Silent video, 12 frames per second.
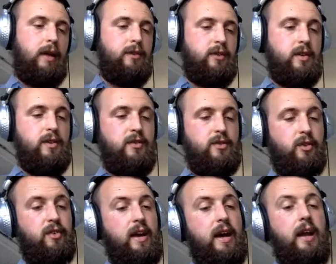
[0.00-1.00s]
so this is
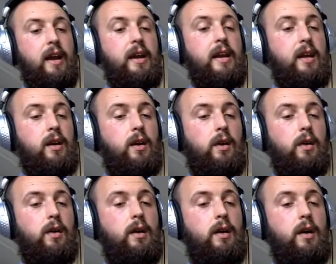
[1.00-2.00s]
just a
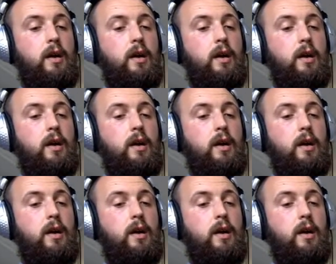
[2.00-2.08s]
Nikon